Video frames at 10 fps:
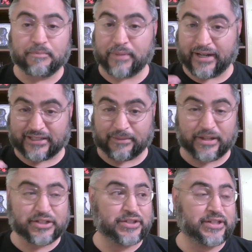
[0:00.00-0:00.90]
But as I
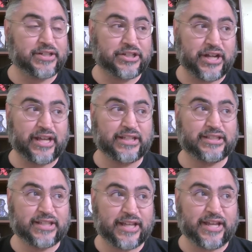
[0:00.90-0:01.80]
mentioned,
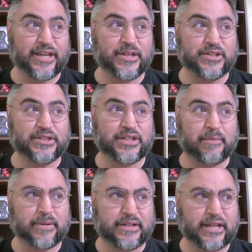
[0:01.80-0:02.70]
Jace is a
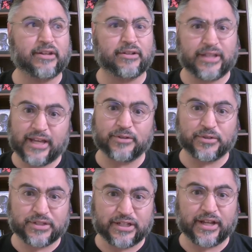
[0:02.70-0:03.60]
particularly
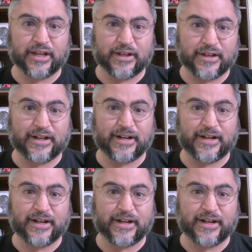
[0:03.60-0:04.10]
interesting